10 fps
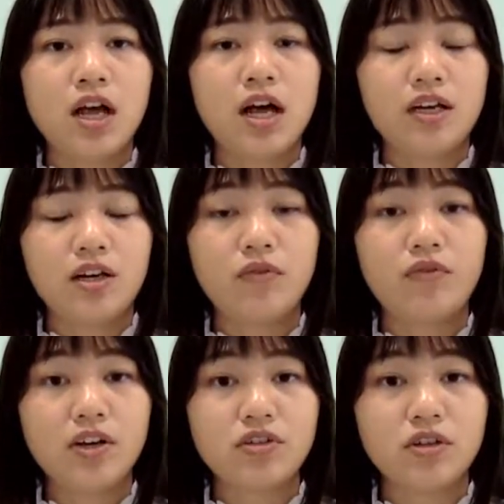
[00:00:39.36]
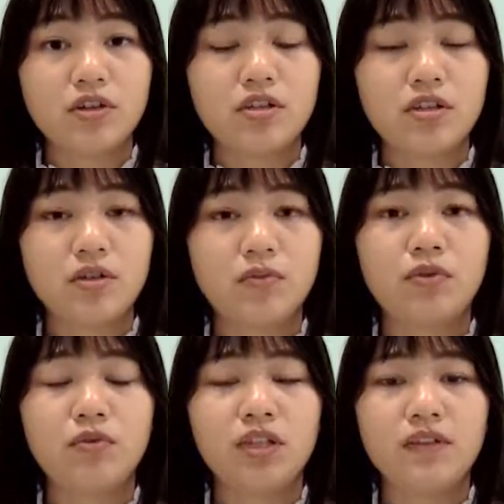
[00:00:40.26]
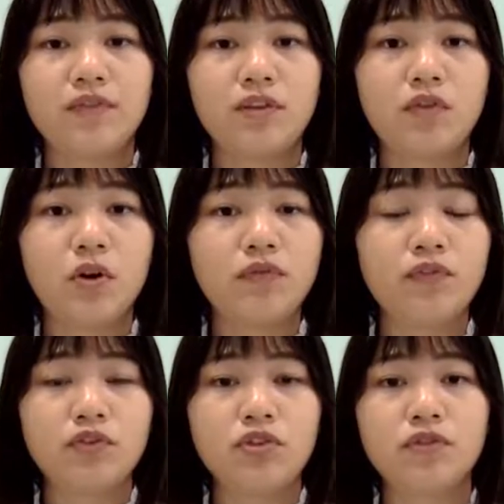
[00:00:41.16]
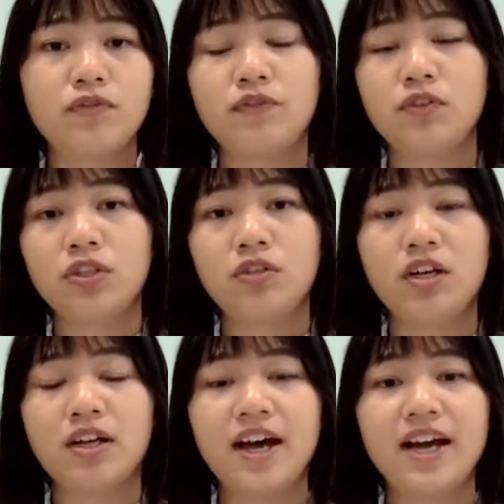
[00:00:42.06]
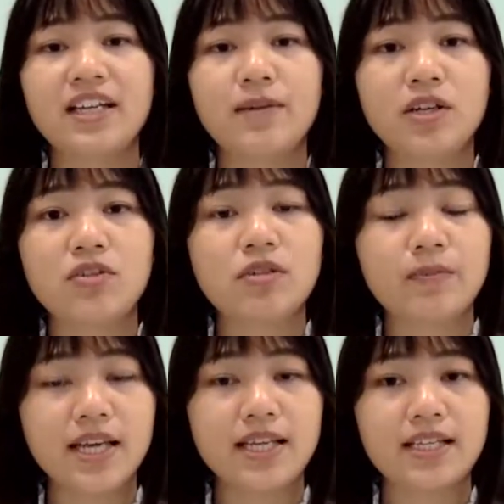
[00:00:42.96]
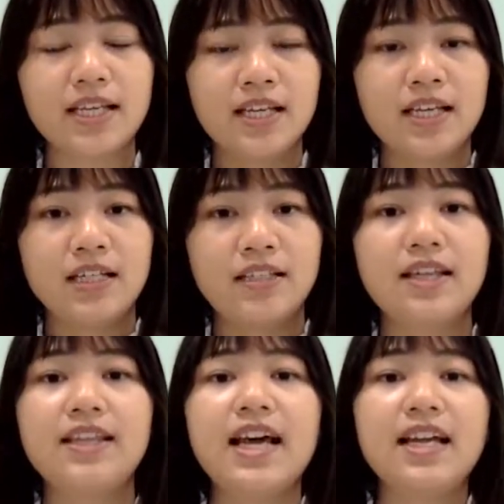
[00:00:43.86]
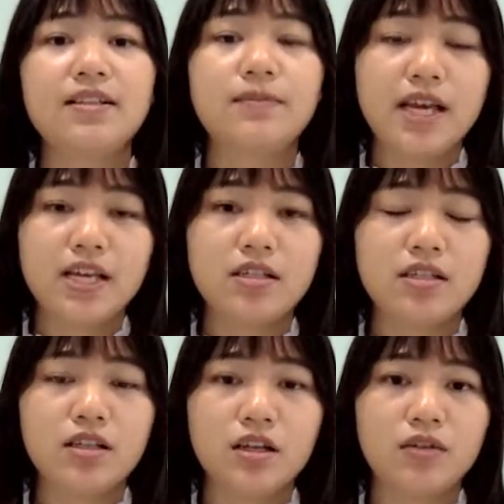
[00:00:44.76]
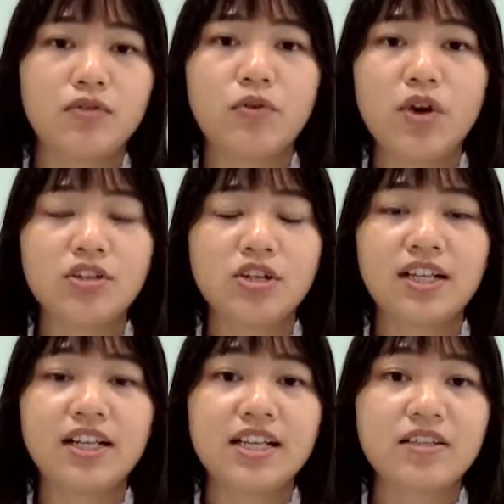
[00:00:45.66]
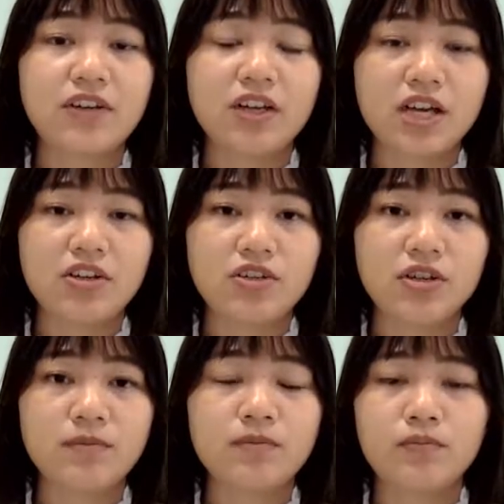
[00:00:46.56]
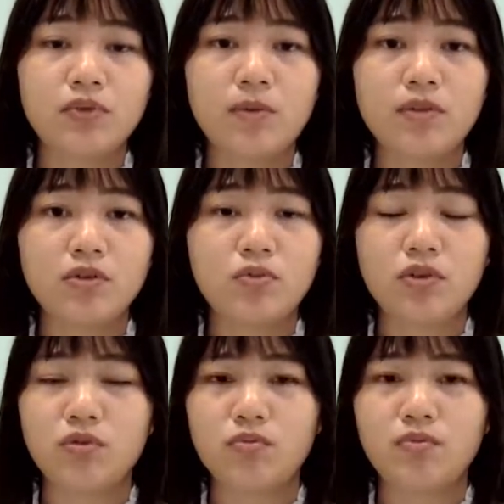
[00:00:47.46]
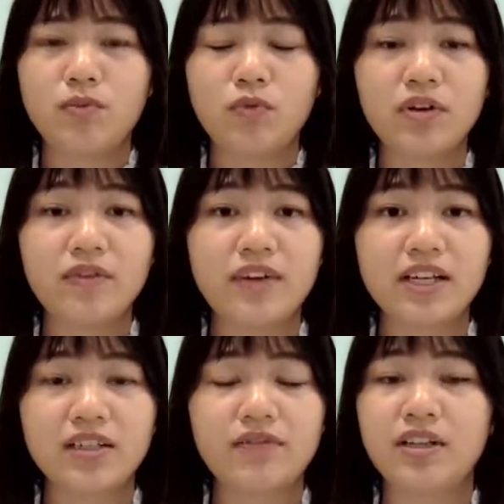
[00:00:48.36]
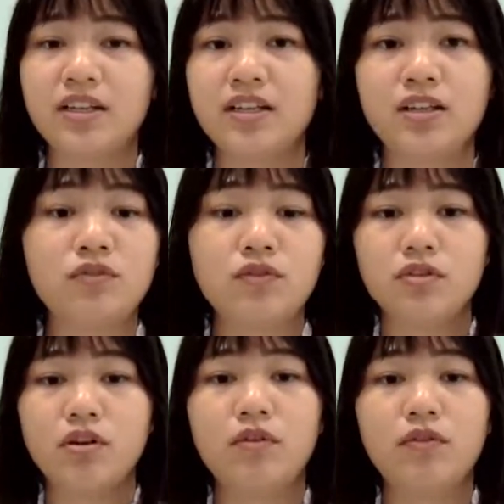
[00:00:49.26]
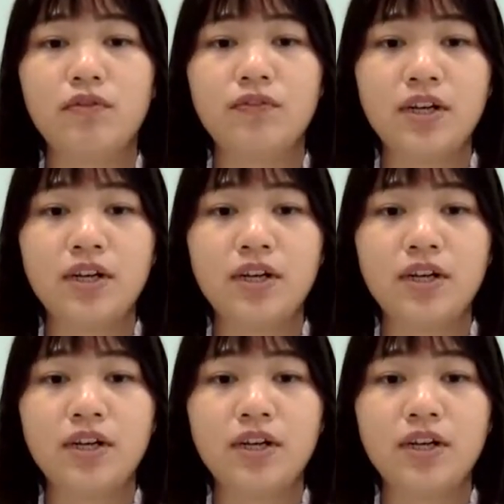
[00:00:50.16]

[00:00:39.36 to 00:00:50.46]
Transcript: kernel functions, that will leave the raw features to a high dimensional space. So in that space, the regression and classification problems will be more effective and easy to solve.